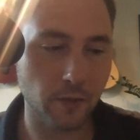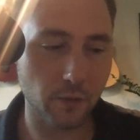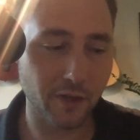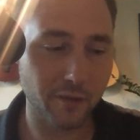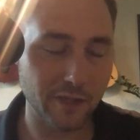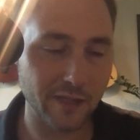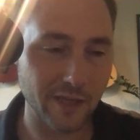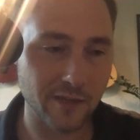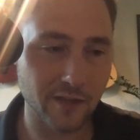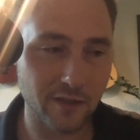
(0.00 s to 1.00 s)
we're going to be
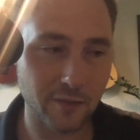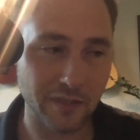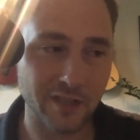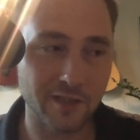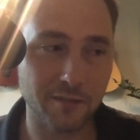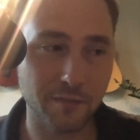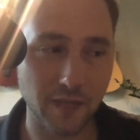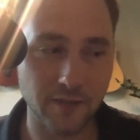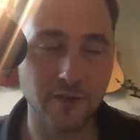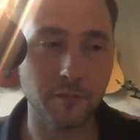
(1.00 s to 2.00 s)
tasting some
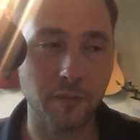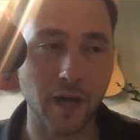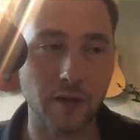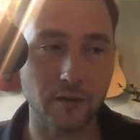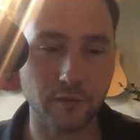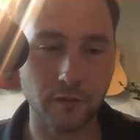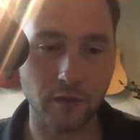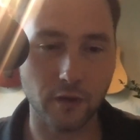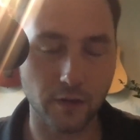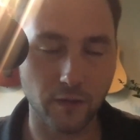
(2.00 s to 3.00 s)
expensive bottles for
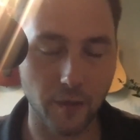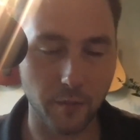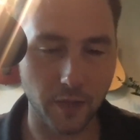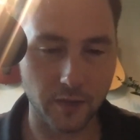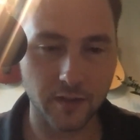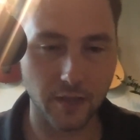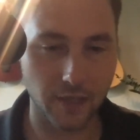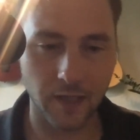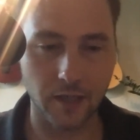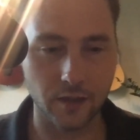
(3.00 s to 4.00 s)
$35 to
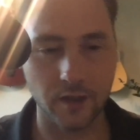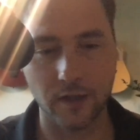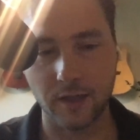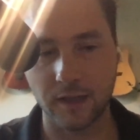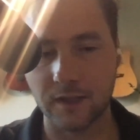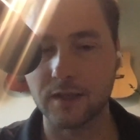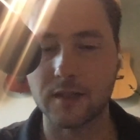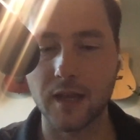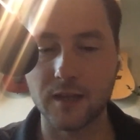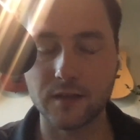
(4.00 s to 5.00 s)
get in. You're going to get to
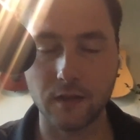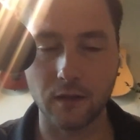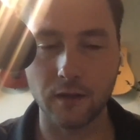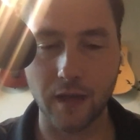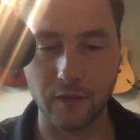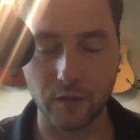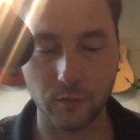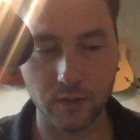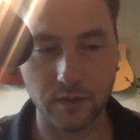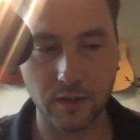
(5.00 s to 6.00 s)
taste 11
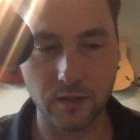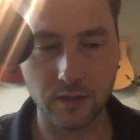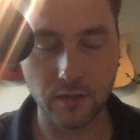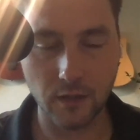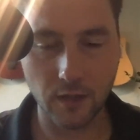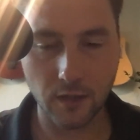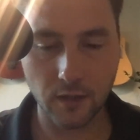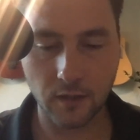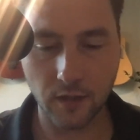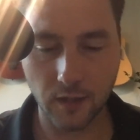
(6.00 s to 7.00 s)
whiskeys,
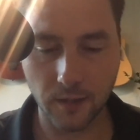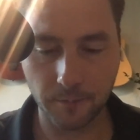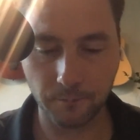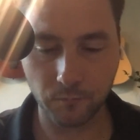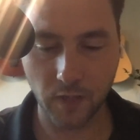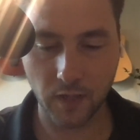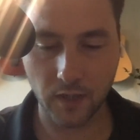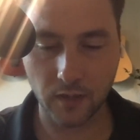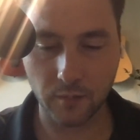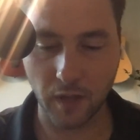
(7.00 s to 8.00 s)
and
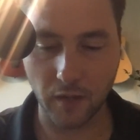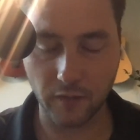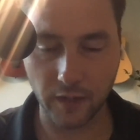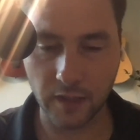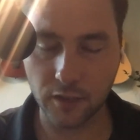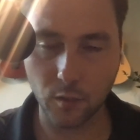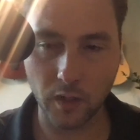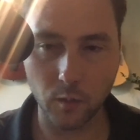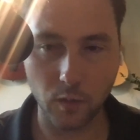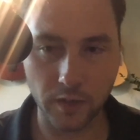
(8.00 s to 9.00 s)
Balvenie
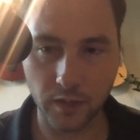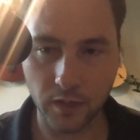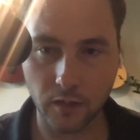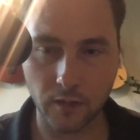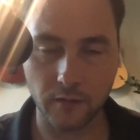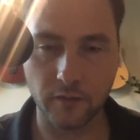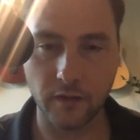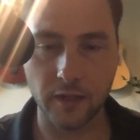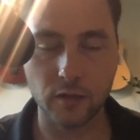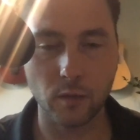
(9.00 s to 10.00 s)
21 year,
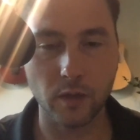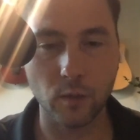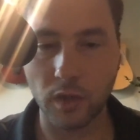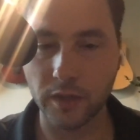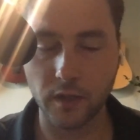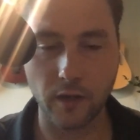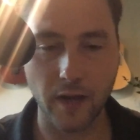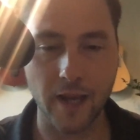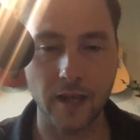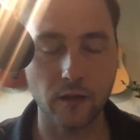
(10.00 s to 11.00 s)
Glenfiddich 21 year,
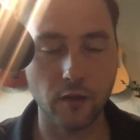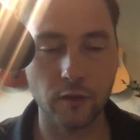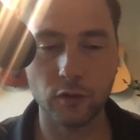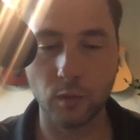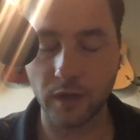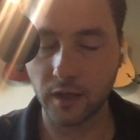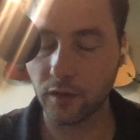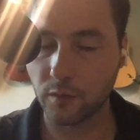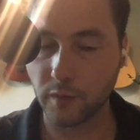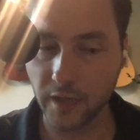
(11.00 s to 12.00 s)
and
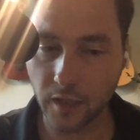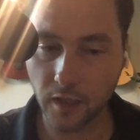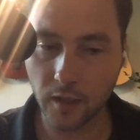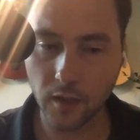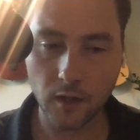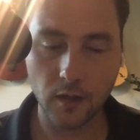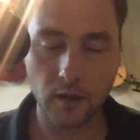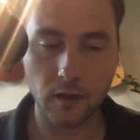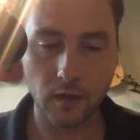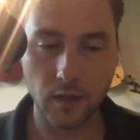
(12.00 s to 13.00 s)
23 year.
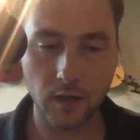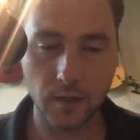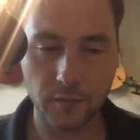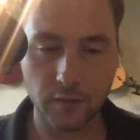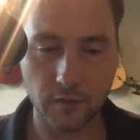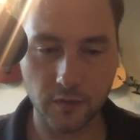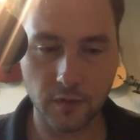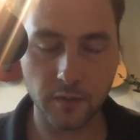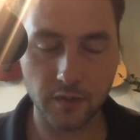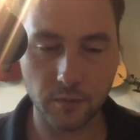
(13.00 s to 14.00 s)
So there's
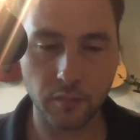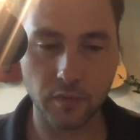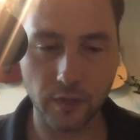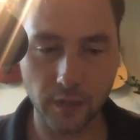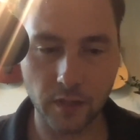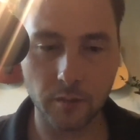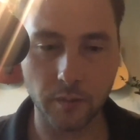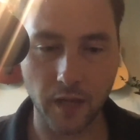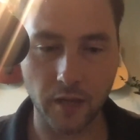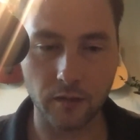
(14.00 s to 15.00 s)
going to be some pretty good
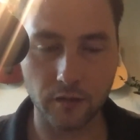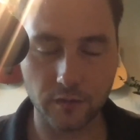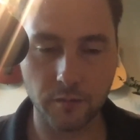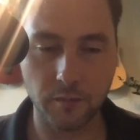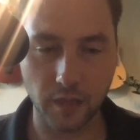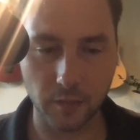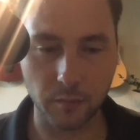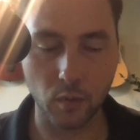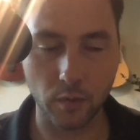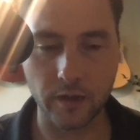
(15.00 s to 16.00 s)
bottles being
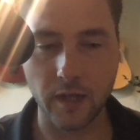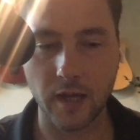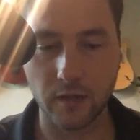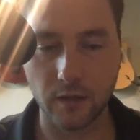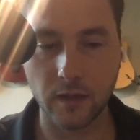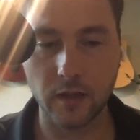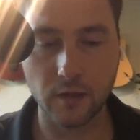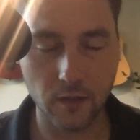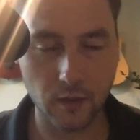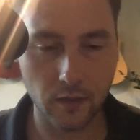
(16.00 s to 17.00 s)
poured that night.
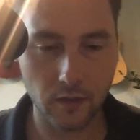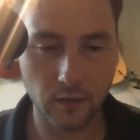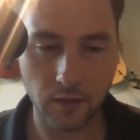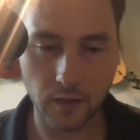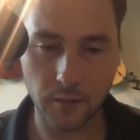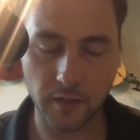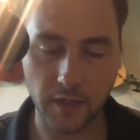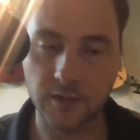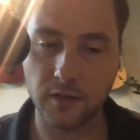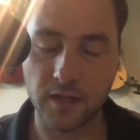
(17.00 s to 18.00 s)
And
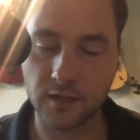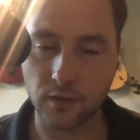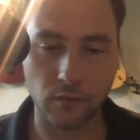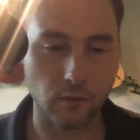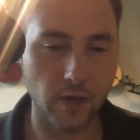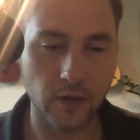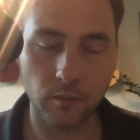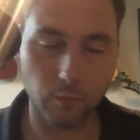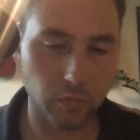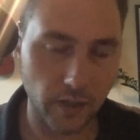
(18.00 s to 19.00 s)
that's a
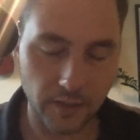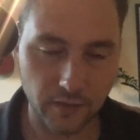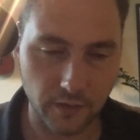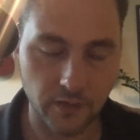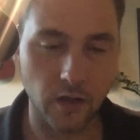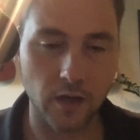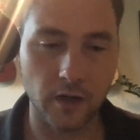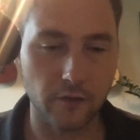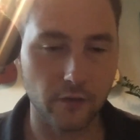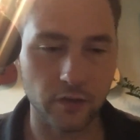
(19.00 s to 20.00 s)
great place to
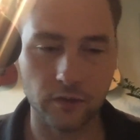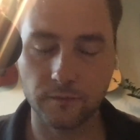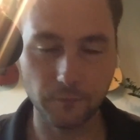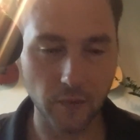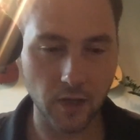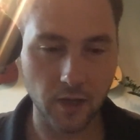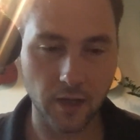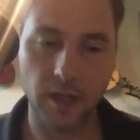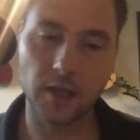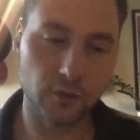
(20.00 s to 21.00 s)
start if you're
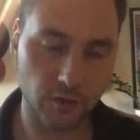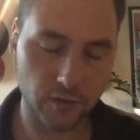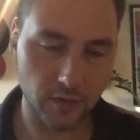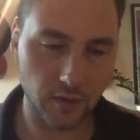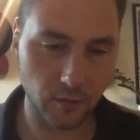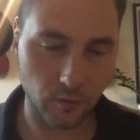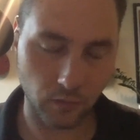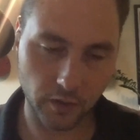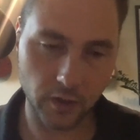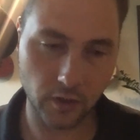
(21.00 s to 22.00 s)
interested
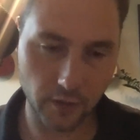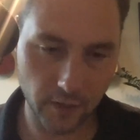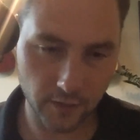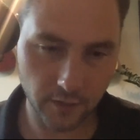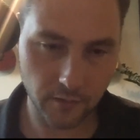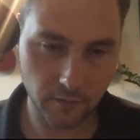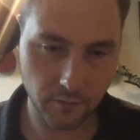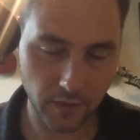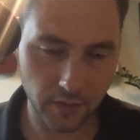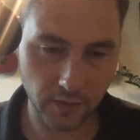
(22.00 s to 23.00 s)
or curious
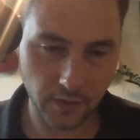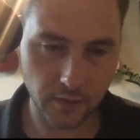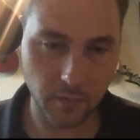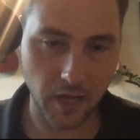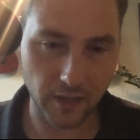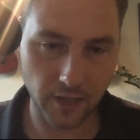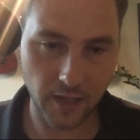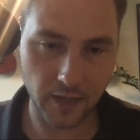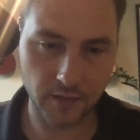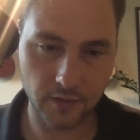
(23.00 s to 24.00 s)
because of these
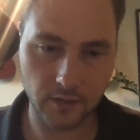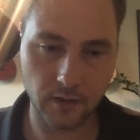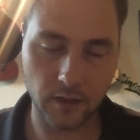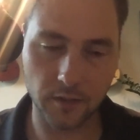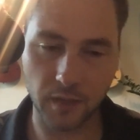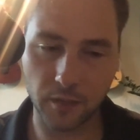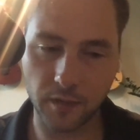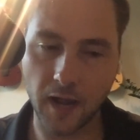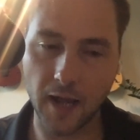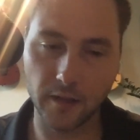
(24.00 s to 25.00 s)
podcasts. I would
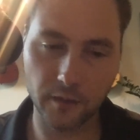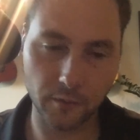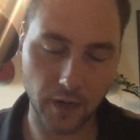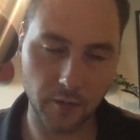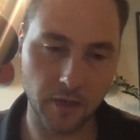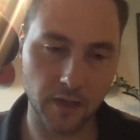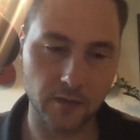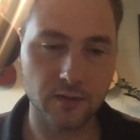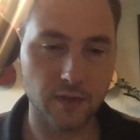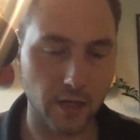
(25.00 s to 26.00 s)
highly
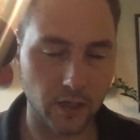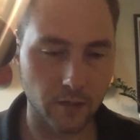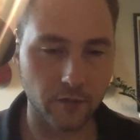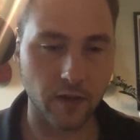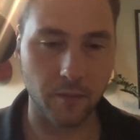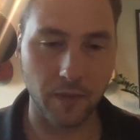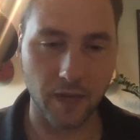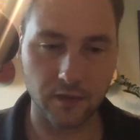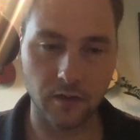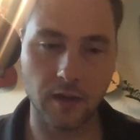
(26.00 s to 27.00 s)
recommend signing up for that
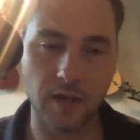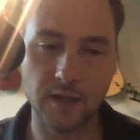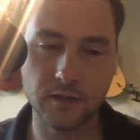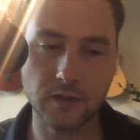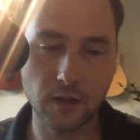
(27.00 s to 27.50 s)
masterclass.